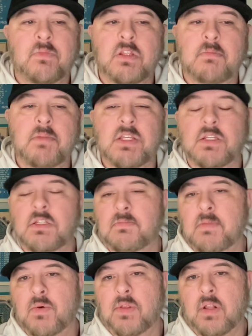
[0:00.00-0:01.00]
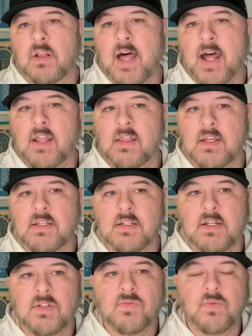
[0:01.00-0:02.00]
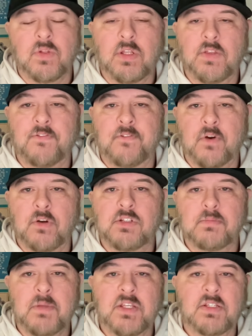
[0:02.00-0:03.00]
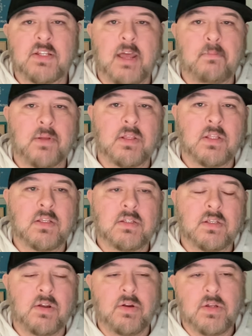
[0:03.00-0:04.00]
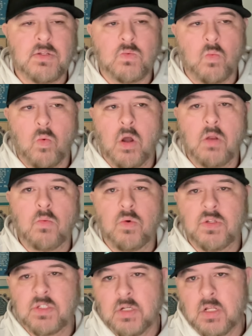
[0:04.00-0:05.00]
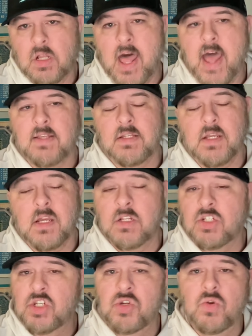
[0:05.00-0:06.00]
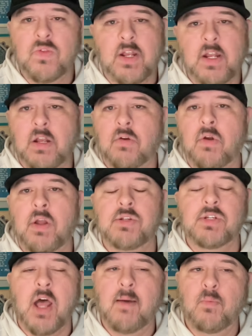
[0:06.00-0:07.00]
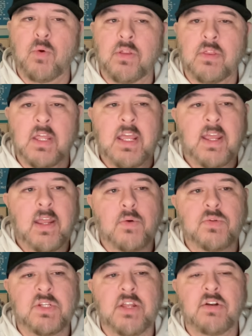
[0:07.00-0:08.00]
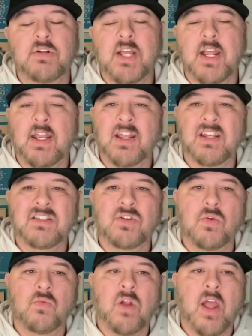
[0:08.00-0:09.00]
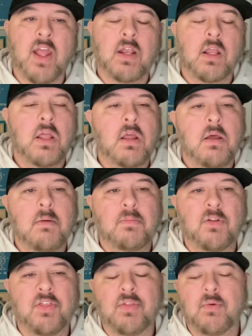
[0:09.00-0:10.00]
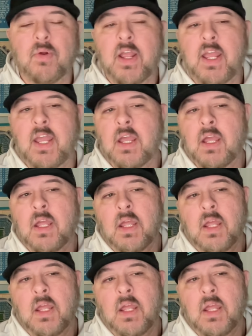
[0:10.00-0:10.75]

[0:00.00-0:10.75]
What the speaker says: it misses me with a lot of this, and it's really the first misstep in this series. 1 was a classic. 2, they did a great job with. It was entertaining in its own right. But 3,